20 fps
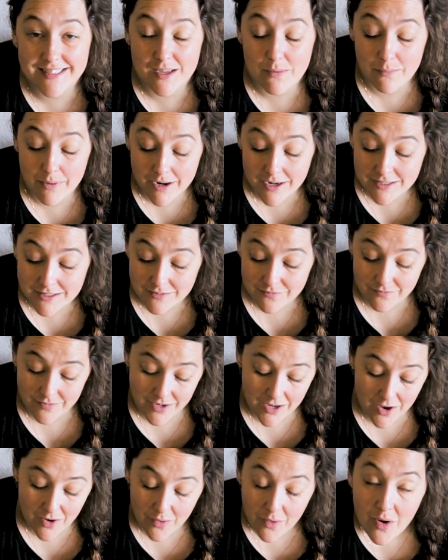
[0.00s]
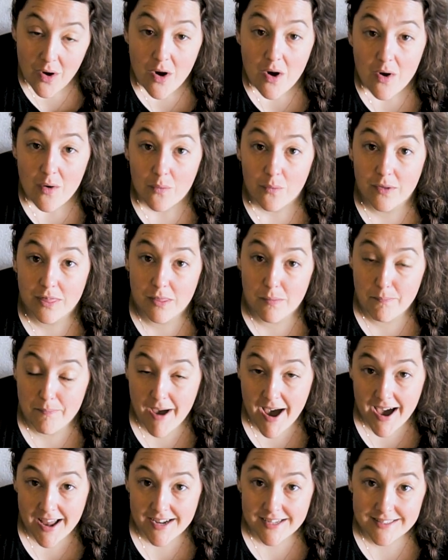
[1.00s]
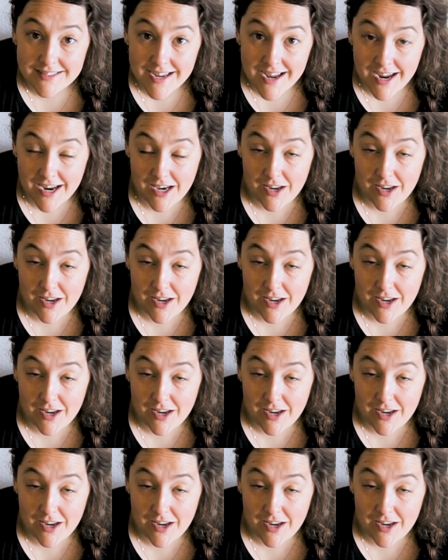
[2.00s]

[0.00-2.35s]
comparison video with the Batis